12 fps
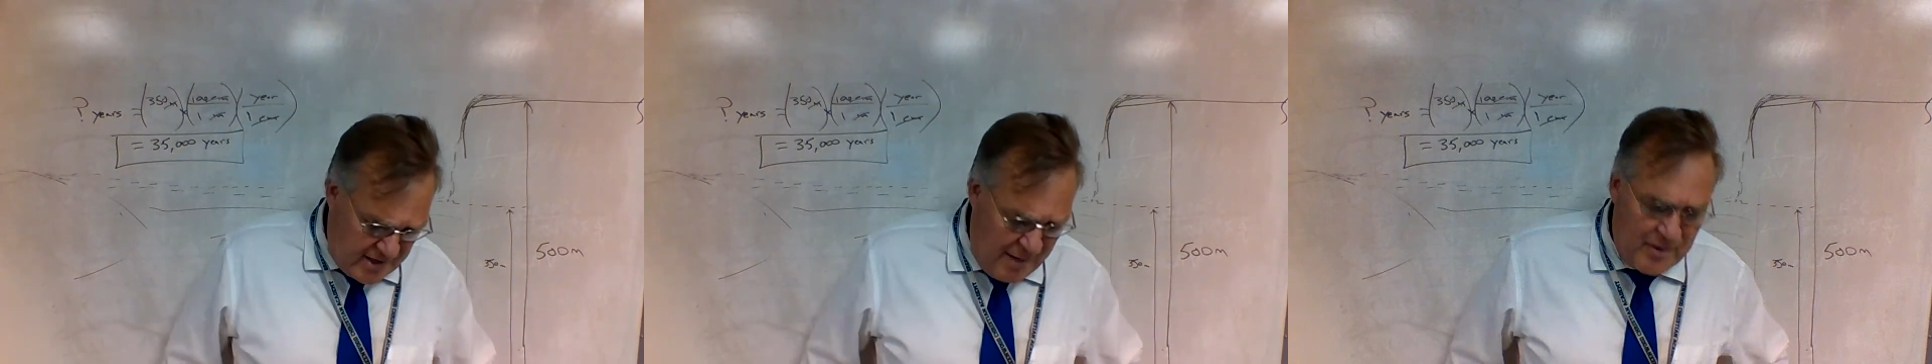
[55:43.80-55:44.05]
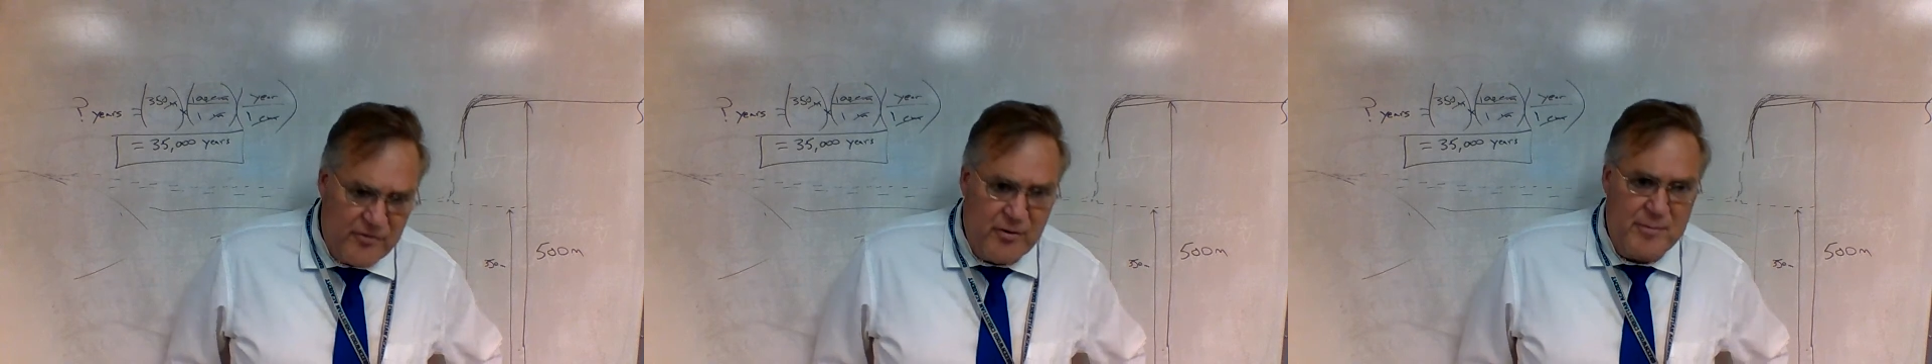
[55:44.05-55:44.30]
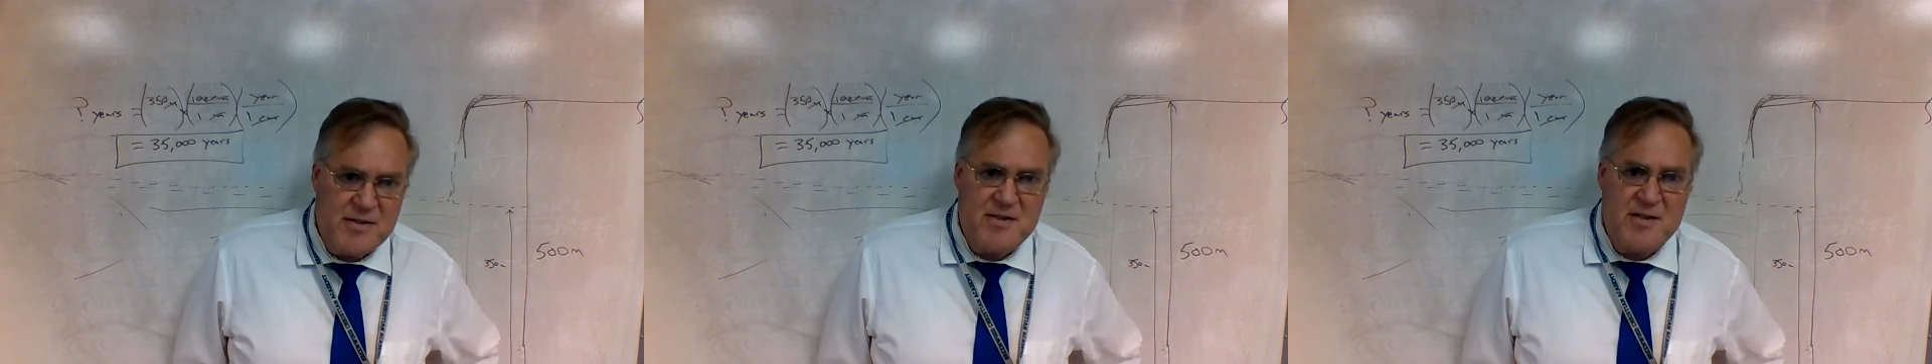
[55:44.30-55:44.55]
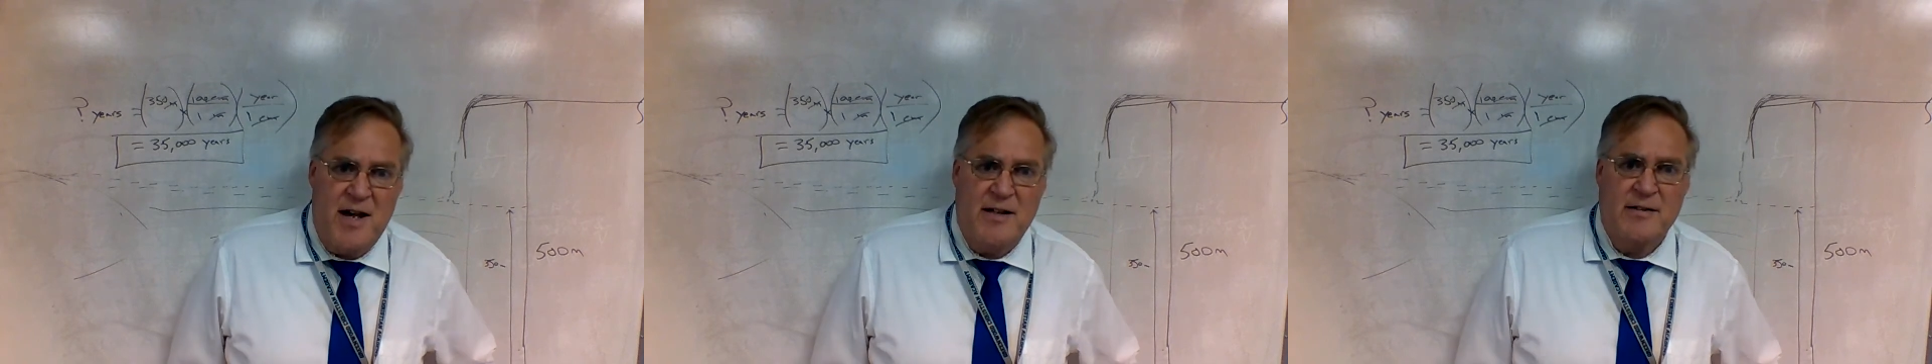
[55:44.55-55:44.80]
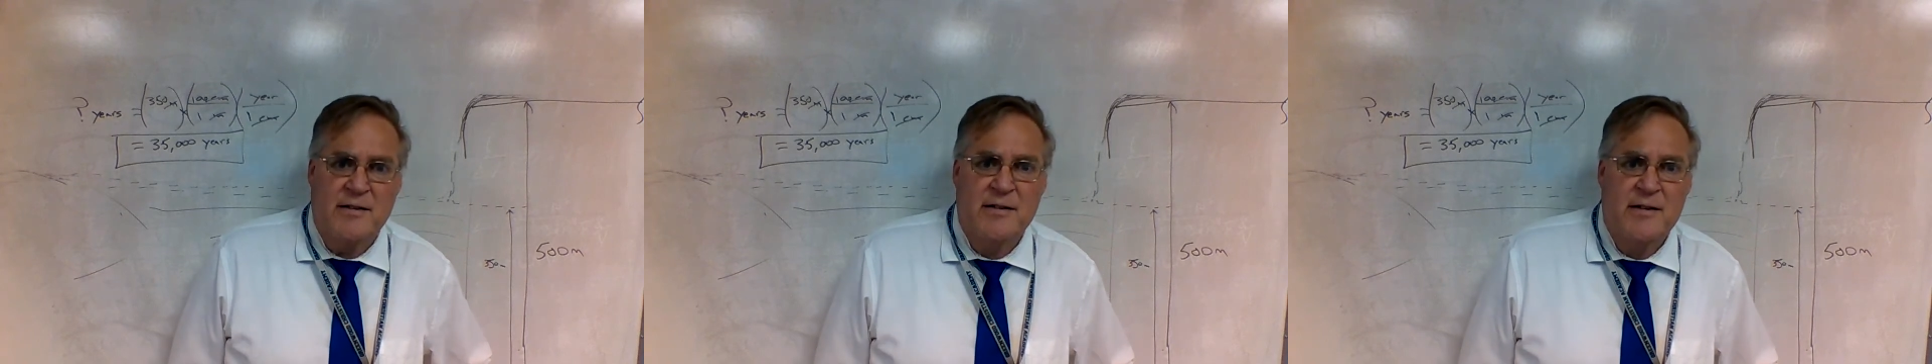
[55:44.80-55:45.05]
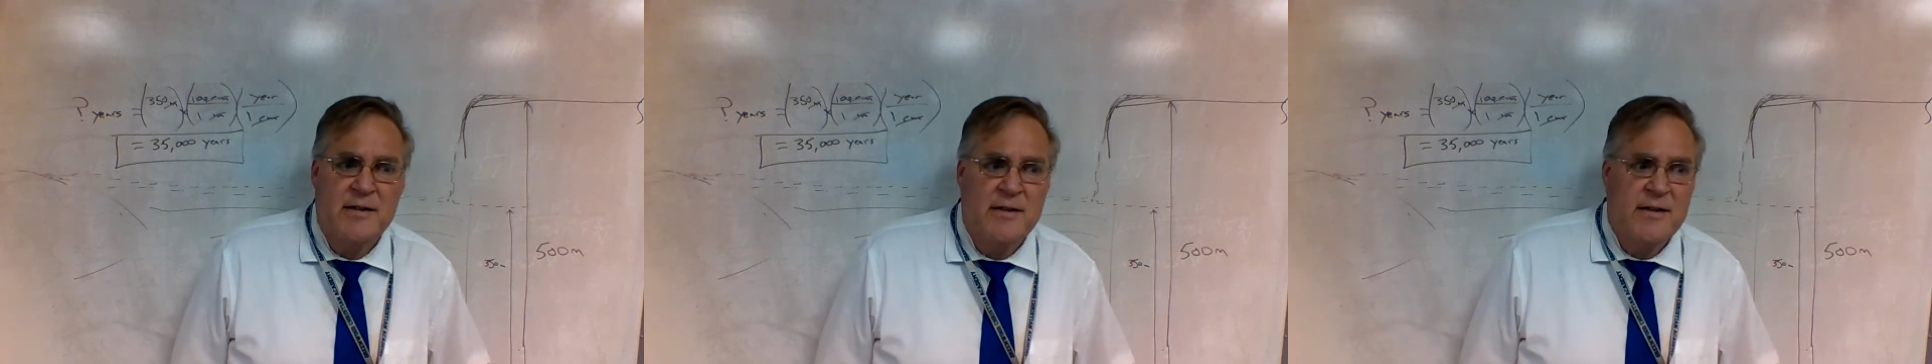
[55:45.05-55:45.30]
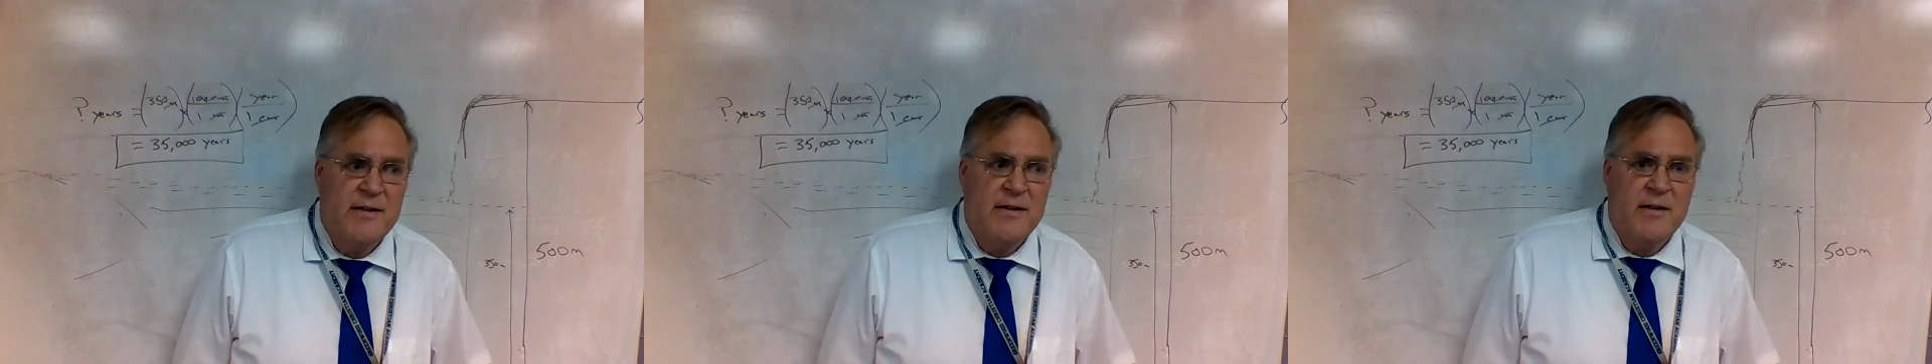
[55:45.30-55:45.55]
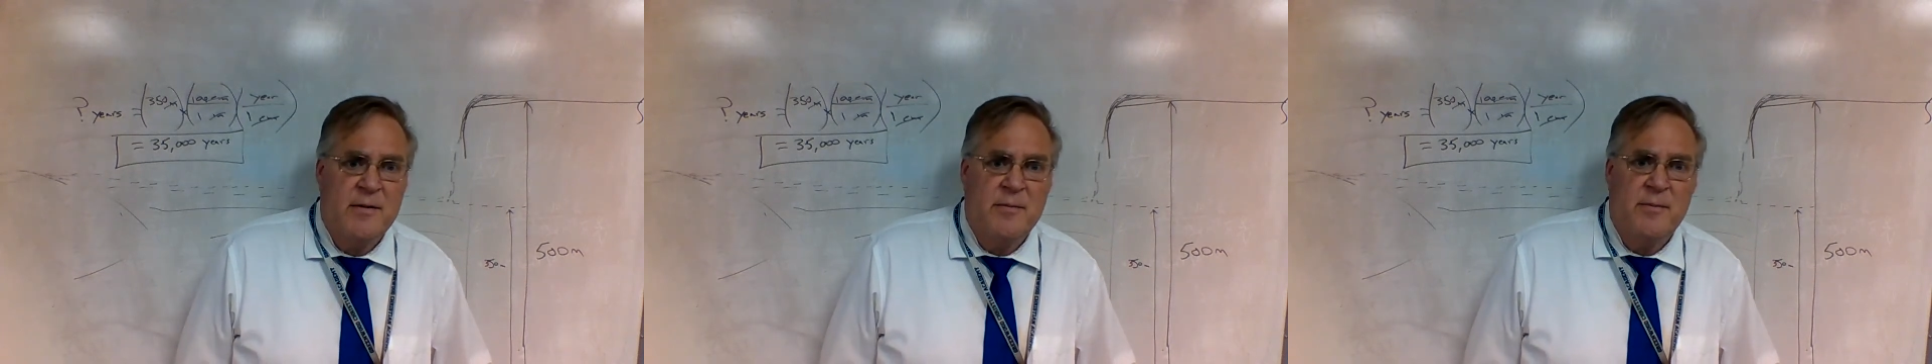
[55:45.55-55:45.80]
coming from the sun
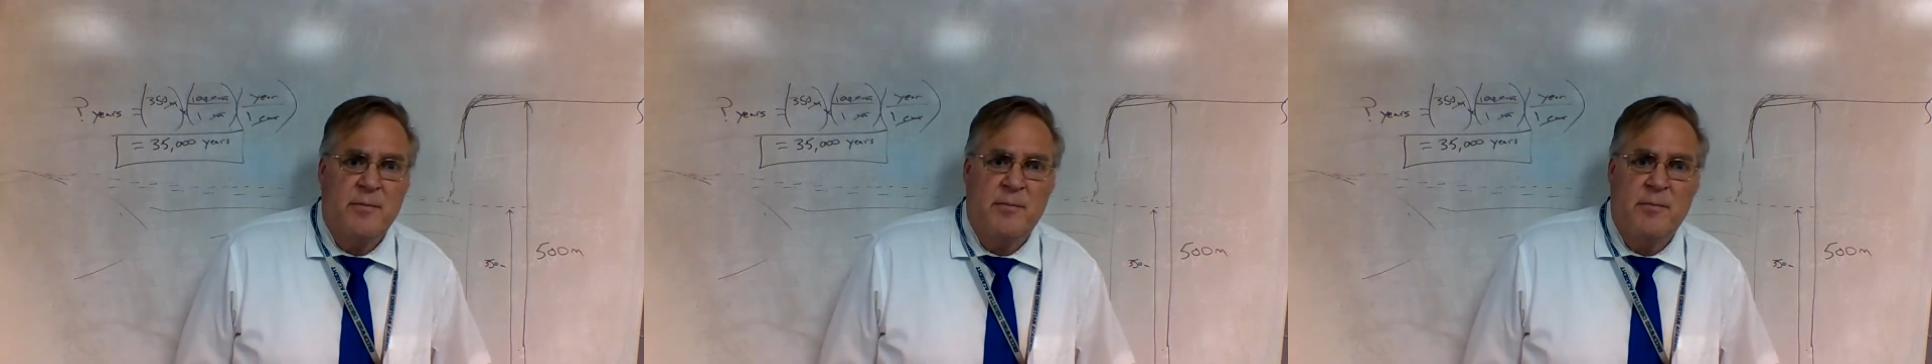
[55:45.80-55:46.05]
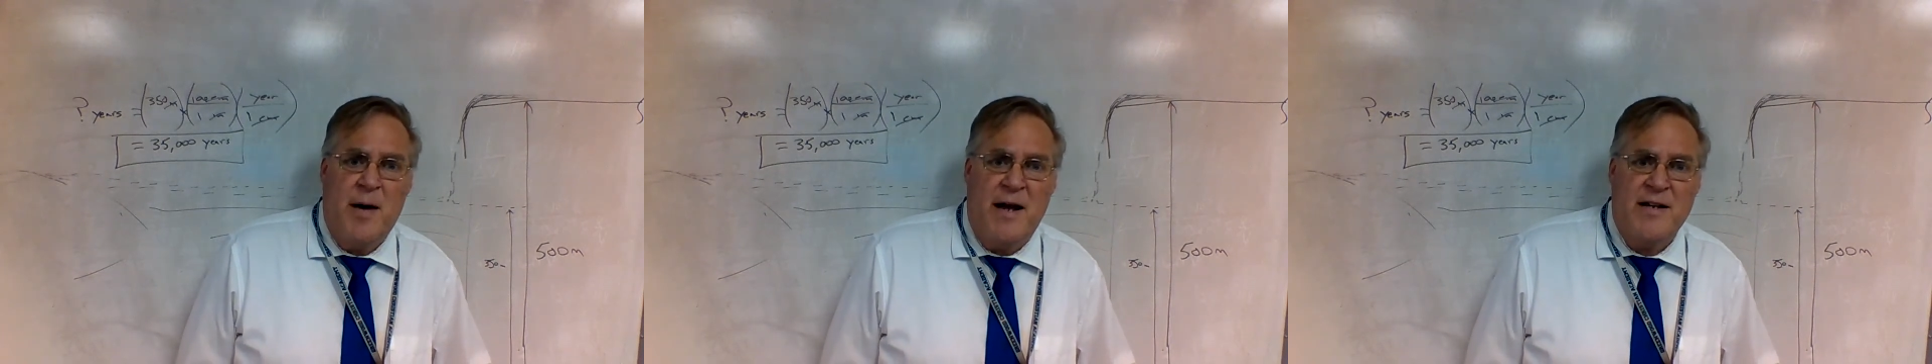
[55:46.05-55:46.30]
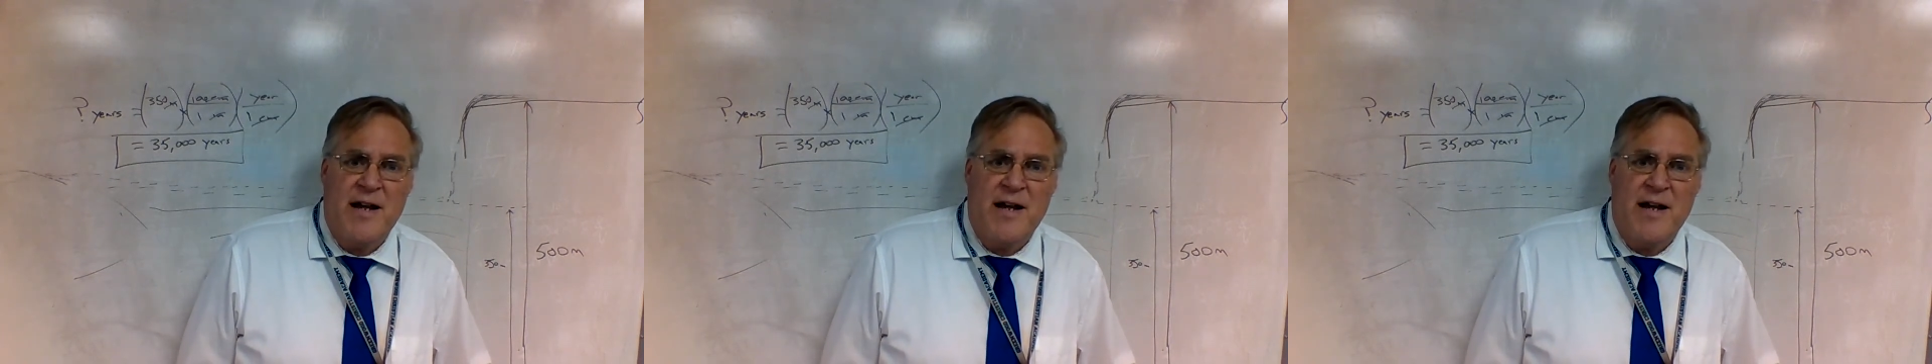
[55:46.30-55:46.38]
by